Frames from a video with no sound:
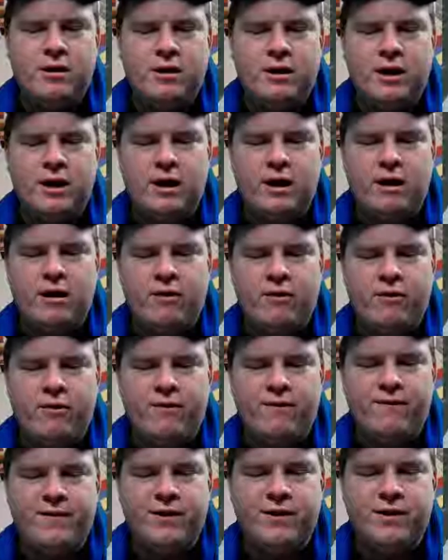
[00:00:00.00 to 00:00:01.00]
And I don't know
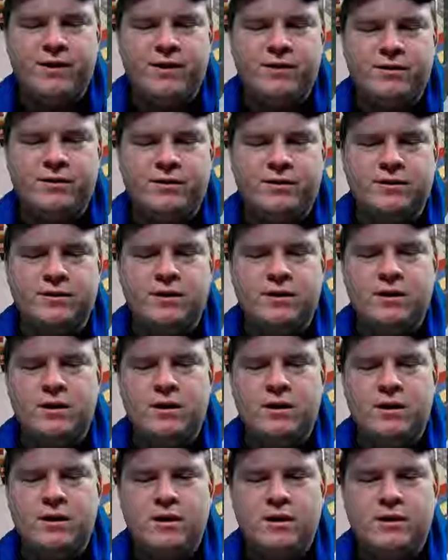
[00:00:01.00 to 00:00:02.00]
if it turns.
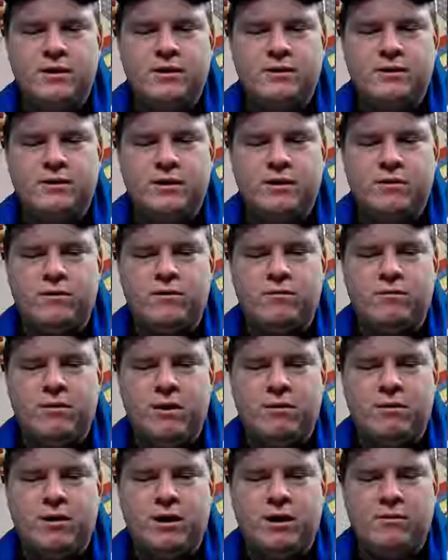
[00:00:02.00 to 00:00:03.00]
So
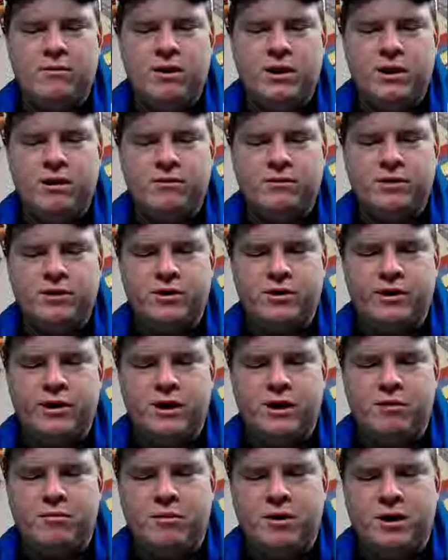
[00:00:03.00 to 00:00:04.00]
maybe we don't turn it
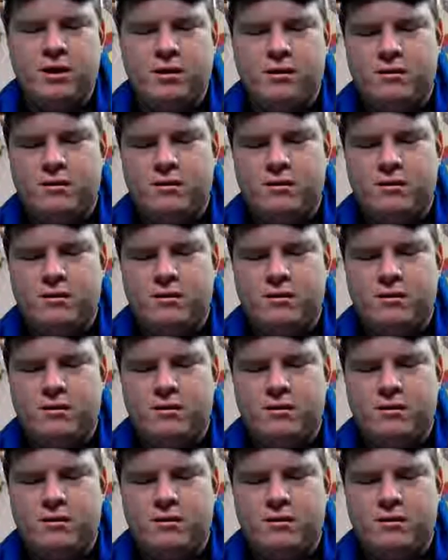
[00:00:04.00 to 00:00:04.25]
a bit.